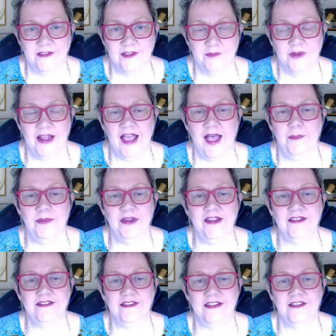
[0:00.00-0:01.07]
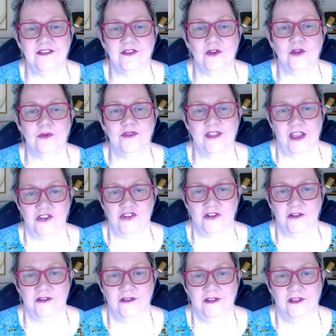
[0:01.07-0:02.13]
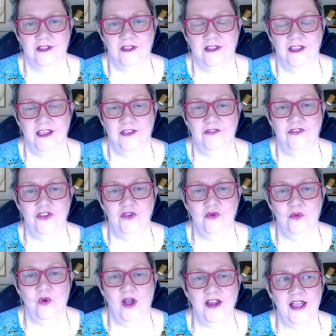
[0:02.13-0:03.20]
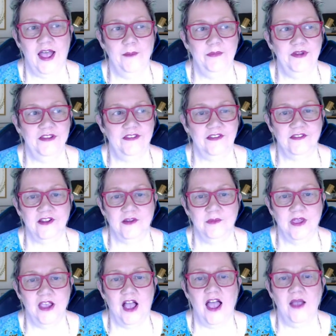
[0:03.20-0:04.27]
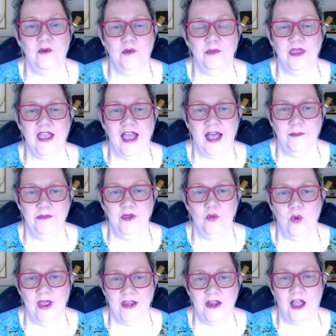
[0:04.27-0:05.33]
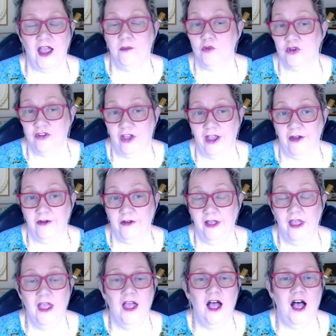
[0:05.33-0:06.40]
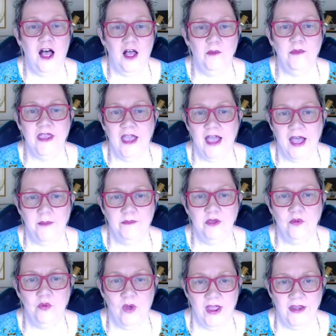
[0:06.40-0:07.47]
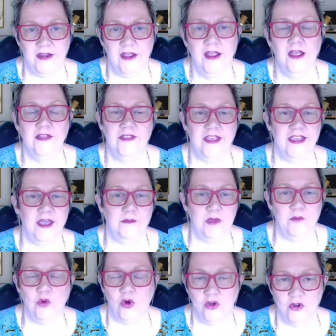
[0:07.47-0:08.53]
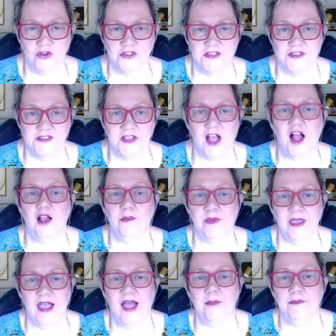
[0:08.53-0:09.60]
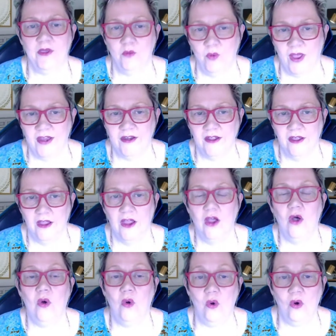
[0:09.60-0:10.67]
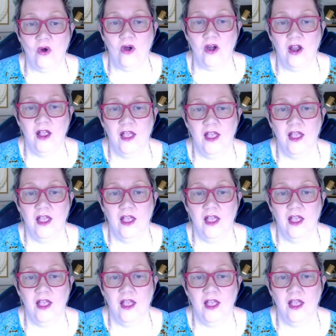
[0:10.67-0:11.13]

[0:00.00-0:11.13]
but happiness is circumstantial. If you want happiness, it's going to be, I will be happy when I'm retired. I'll be happy when they get me more nurses. I'll be happy when, or